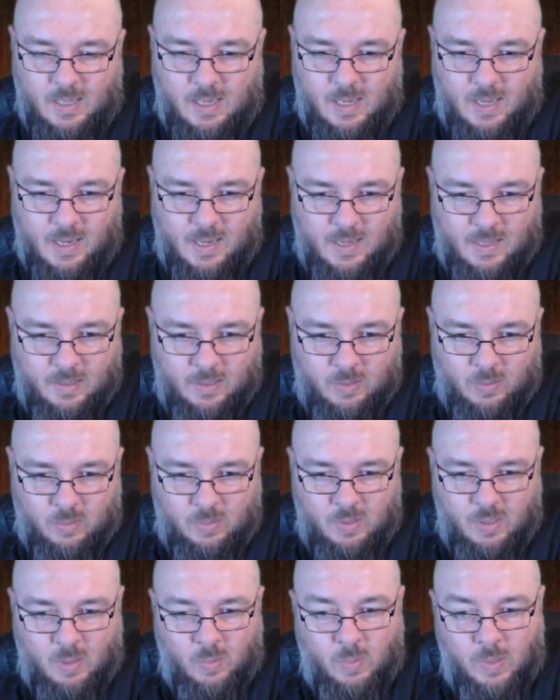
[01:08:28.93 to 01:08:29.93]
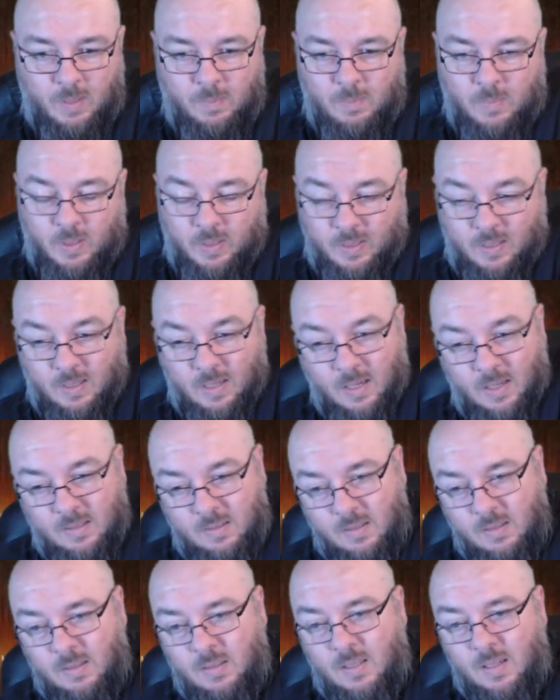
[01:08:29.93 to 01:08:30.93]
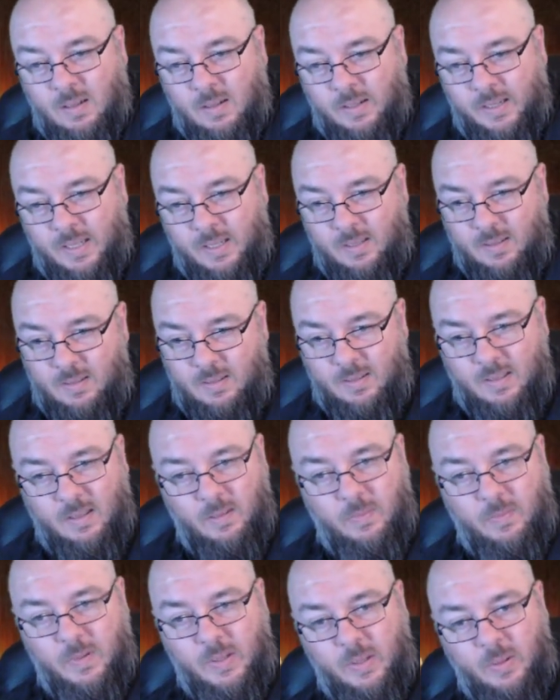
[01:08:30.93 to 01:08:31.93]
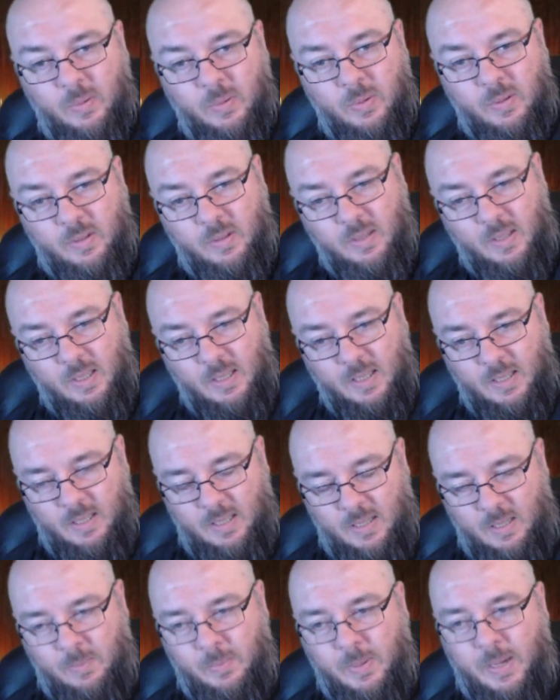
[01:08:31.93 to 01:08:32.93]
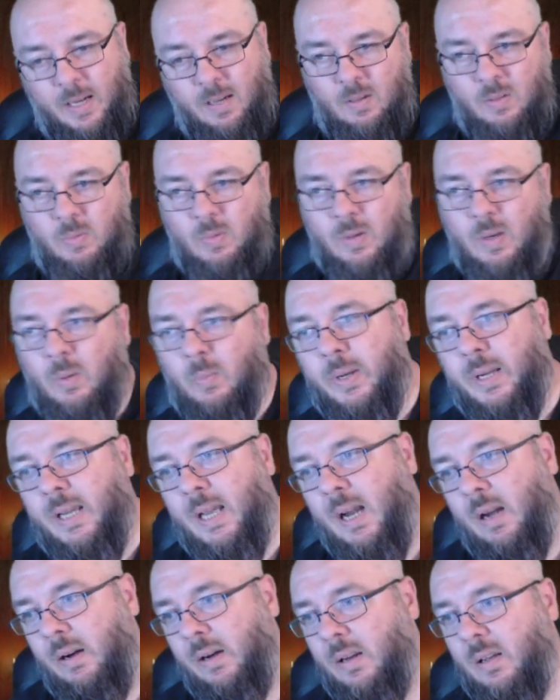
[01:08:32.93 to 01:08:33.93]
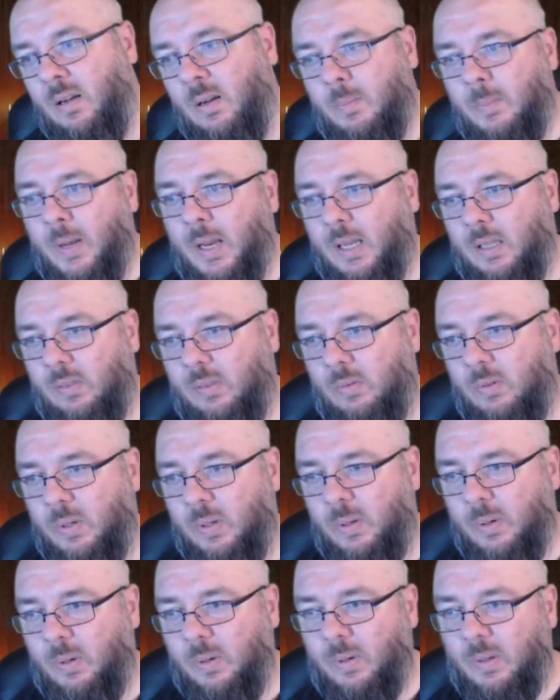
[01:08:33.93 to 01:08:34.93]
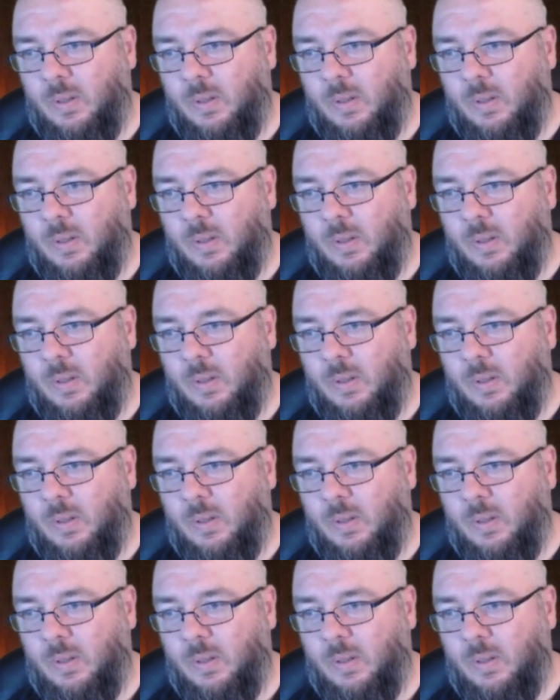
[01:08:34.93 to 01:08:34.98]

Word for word: Uh, there's also when my cousin died in the field in a battle as well. We carried her back through.